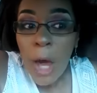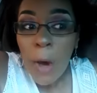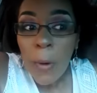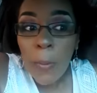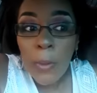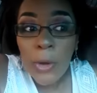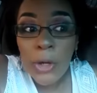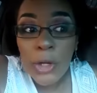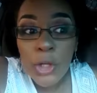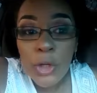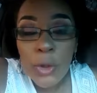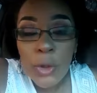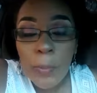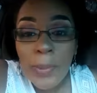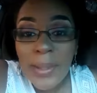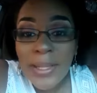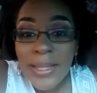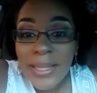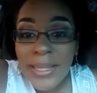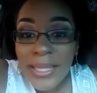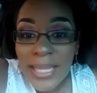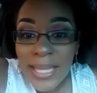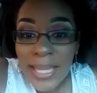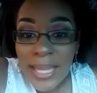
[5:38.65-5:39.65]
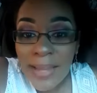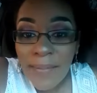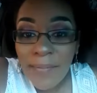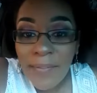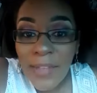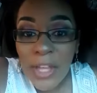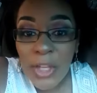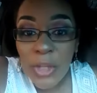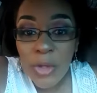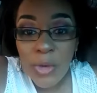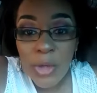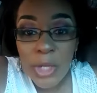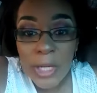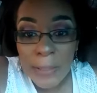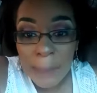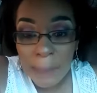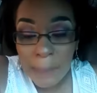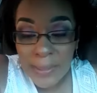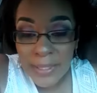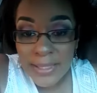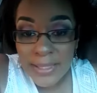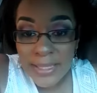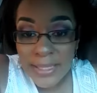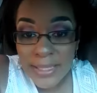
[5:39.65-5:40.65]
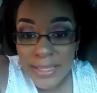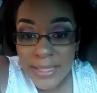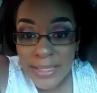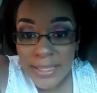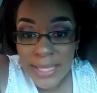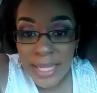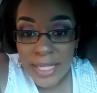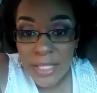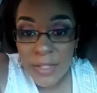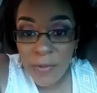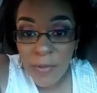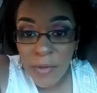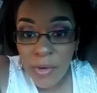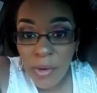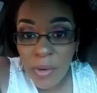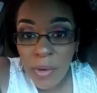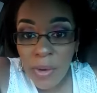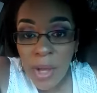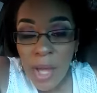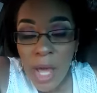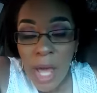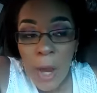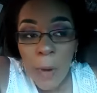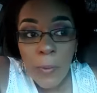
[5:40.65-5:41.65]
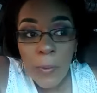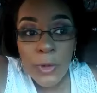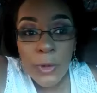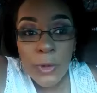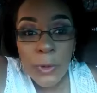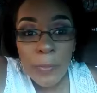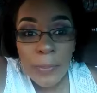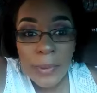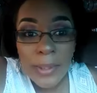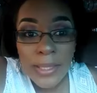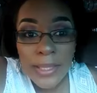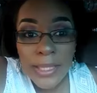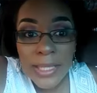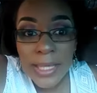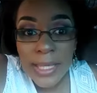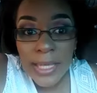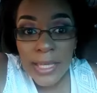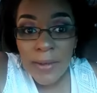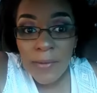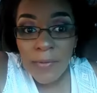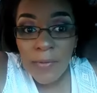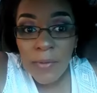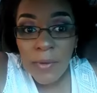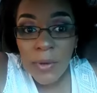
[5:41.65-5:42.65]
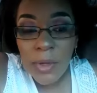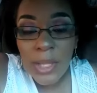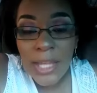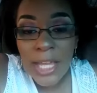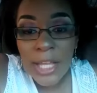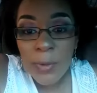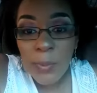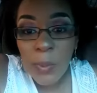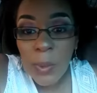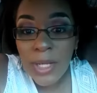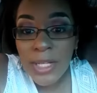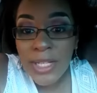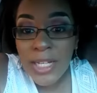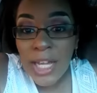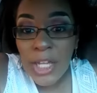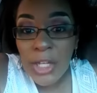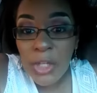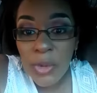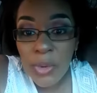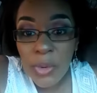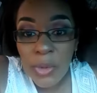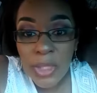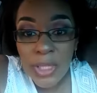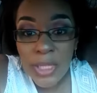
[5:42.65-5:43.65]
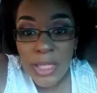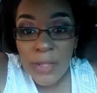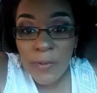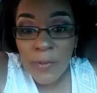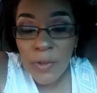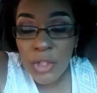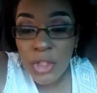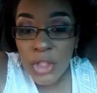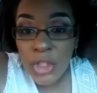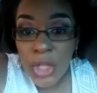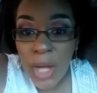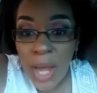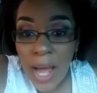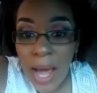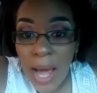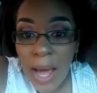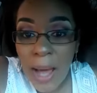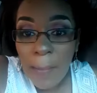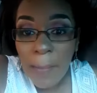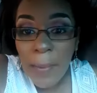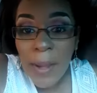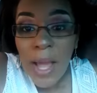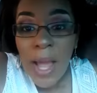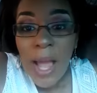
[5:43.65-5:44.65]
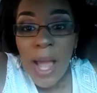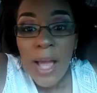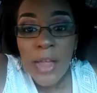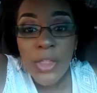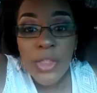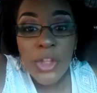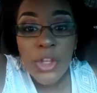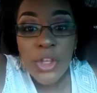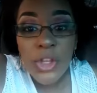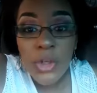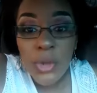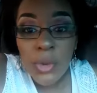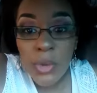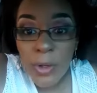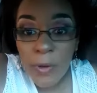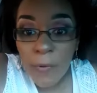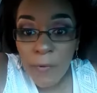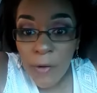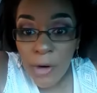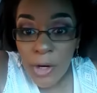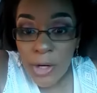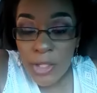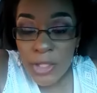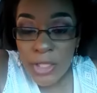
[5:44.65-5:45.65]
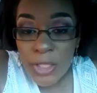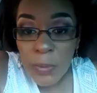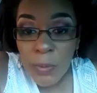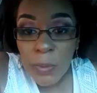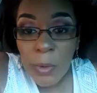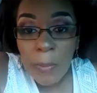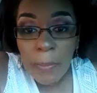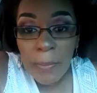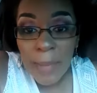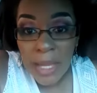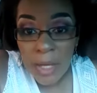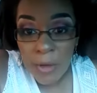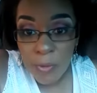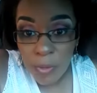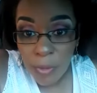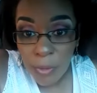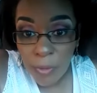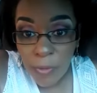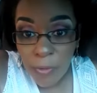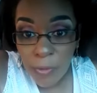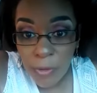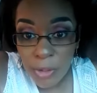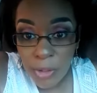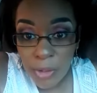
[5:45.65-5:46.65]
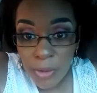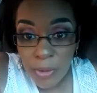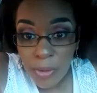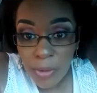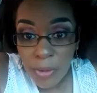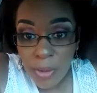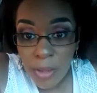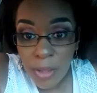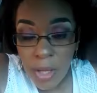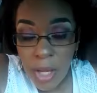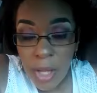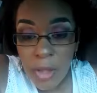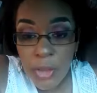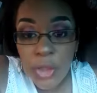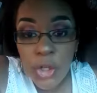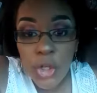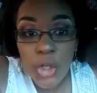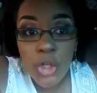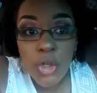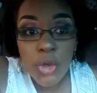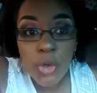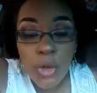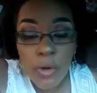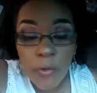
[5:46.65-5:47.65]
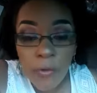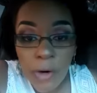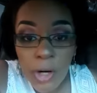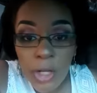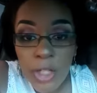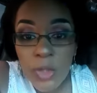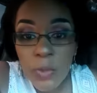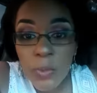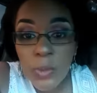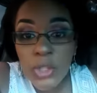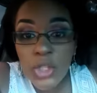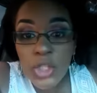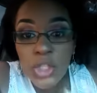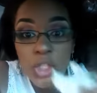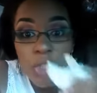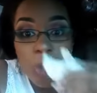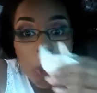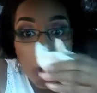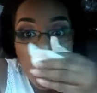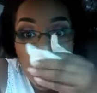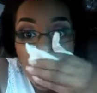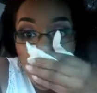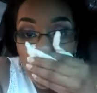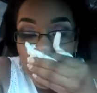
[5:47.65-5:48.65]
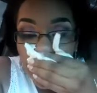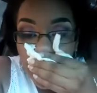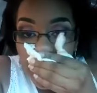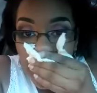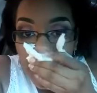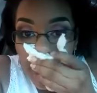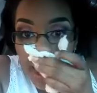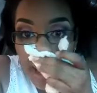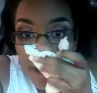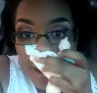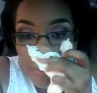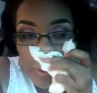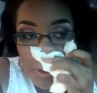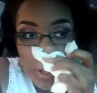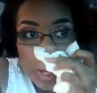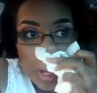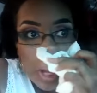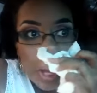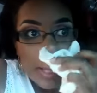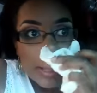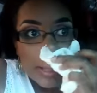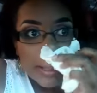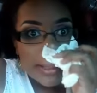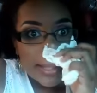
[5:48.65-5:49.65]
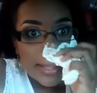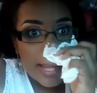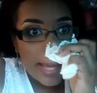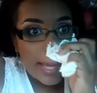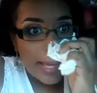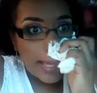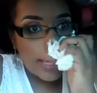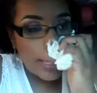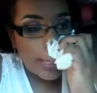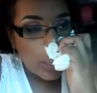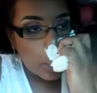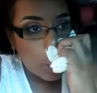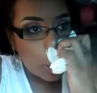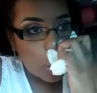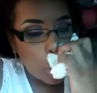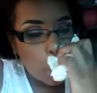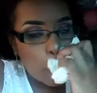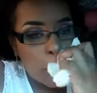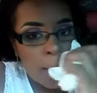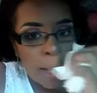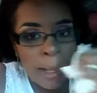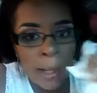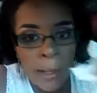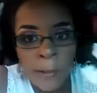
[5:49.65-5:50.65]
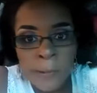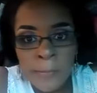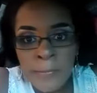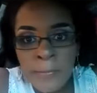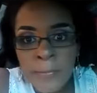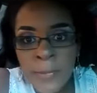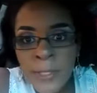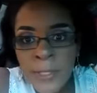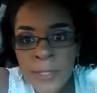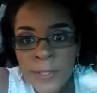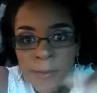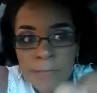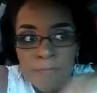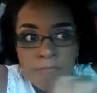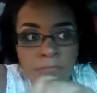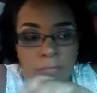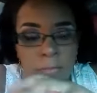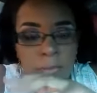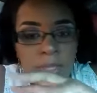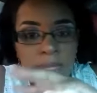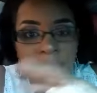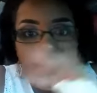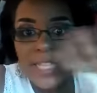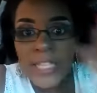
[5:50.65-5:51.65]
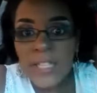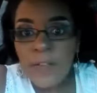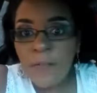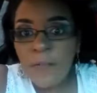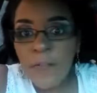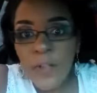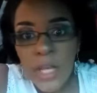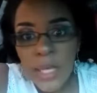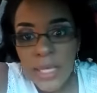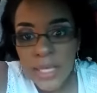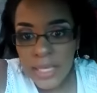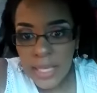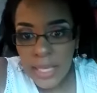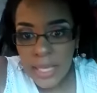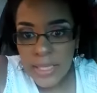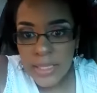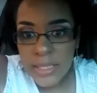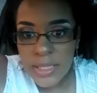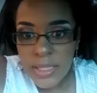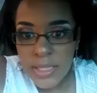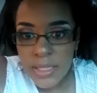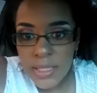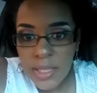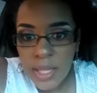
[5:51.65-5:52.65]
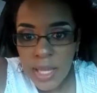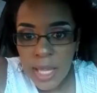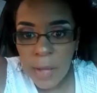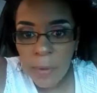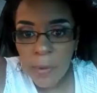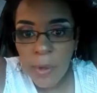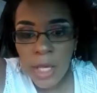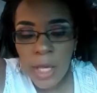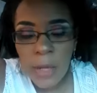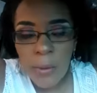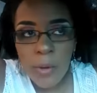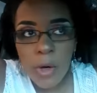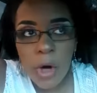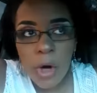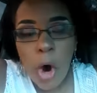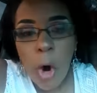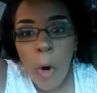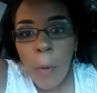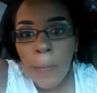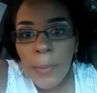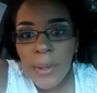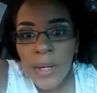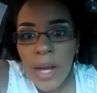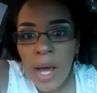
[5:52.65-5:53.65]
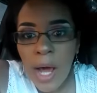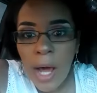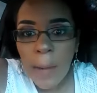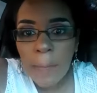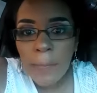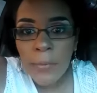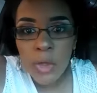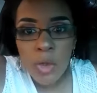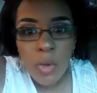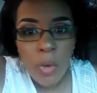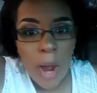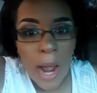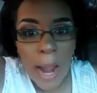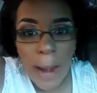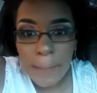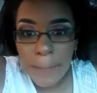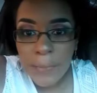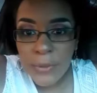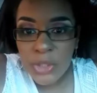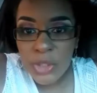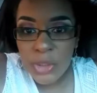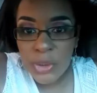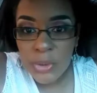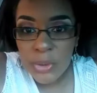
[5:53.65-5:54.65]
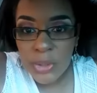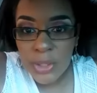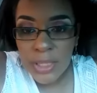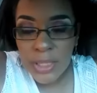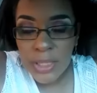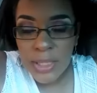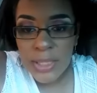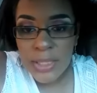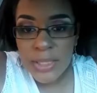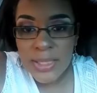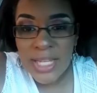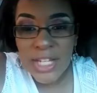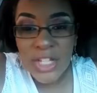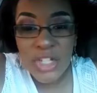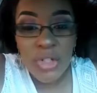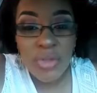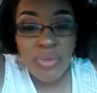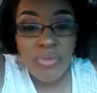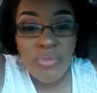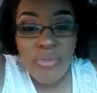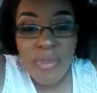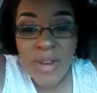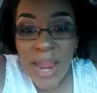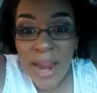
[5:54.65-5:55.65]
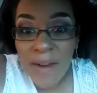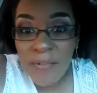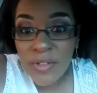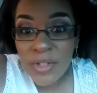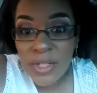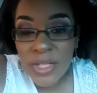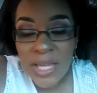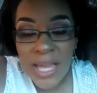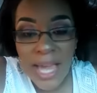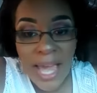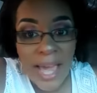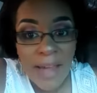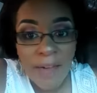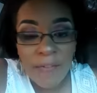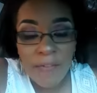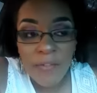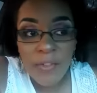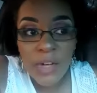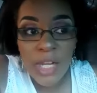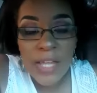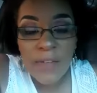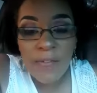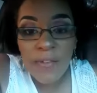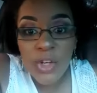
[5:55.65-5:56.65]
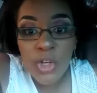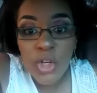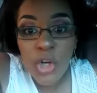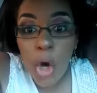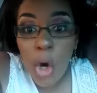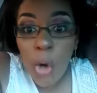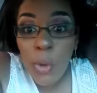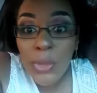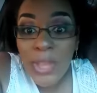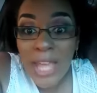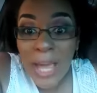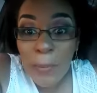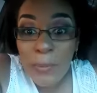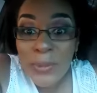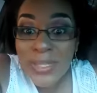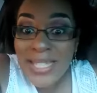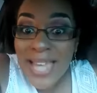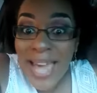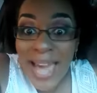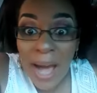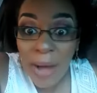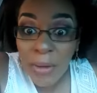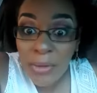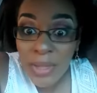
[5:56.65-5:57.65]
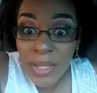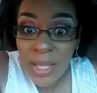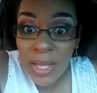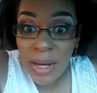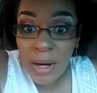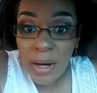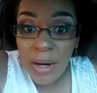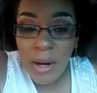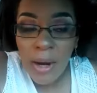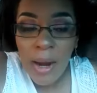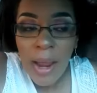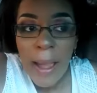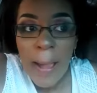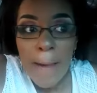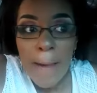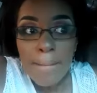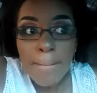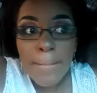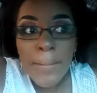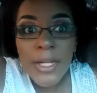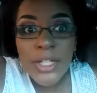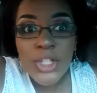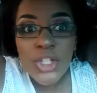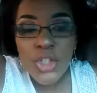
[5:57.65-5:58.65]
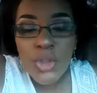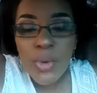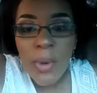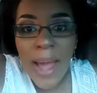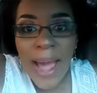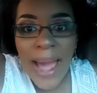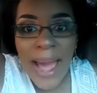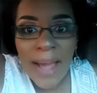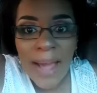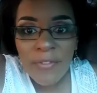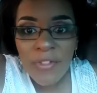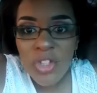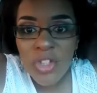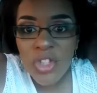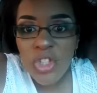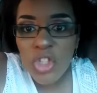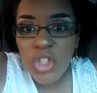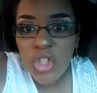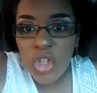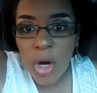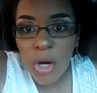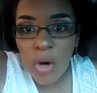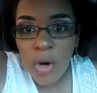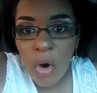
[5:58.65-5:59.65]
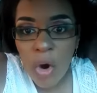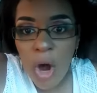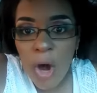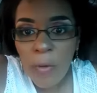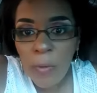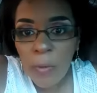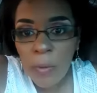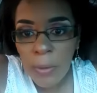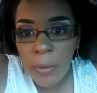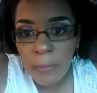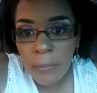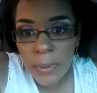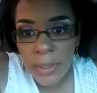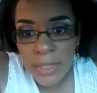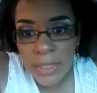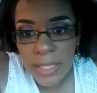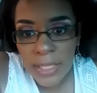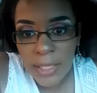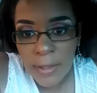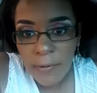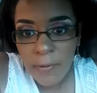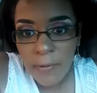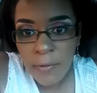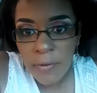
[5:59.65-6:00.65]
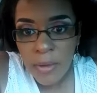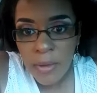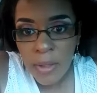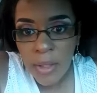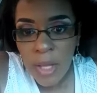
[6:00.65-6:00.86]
When you believe that you can be successful, when you believe that one day you can leave your job, the universe will make room for you. The universe will just open up like the floodgates. It will open up new opportunities that you never have even known that was out there. But you have to start off with belief.